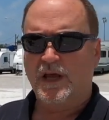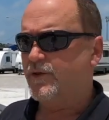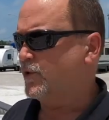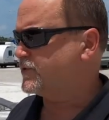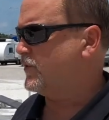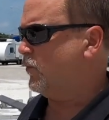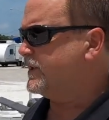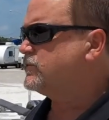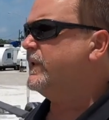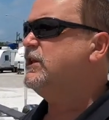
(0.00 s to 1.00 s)
Those are the
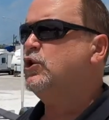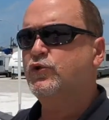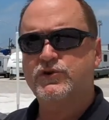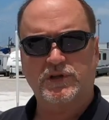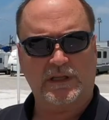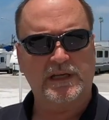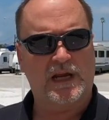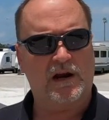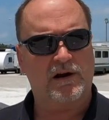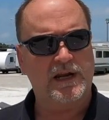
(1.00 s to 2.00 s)
ones we usually
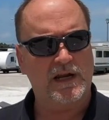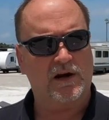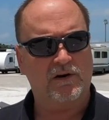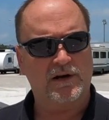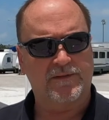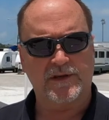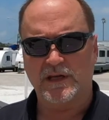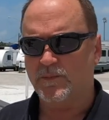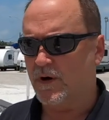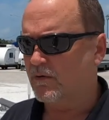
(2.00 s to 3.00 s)
carry here at the
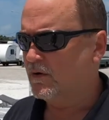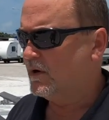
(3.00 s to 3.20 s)
depot.